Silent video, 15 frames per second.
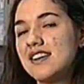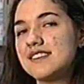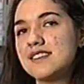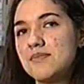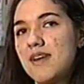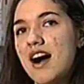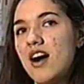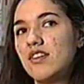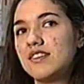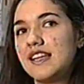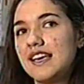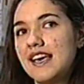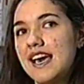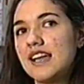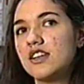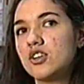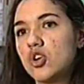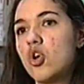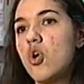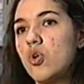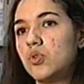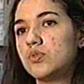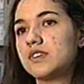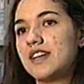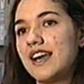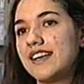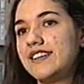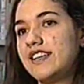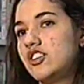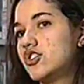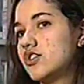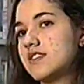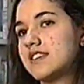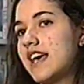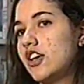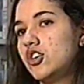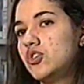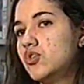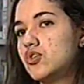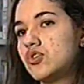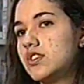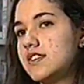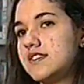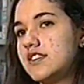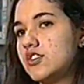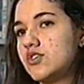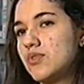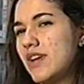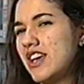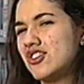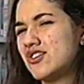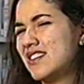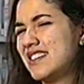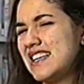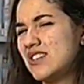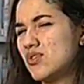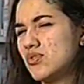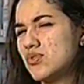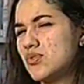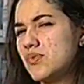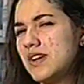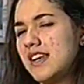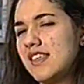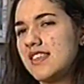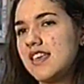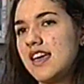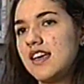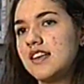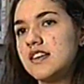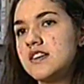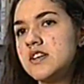somehow they get cold, like they just get used to the situation, they don't do anything.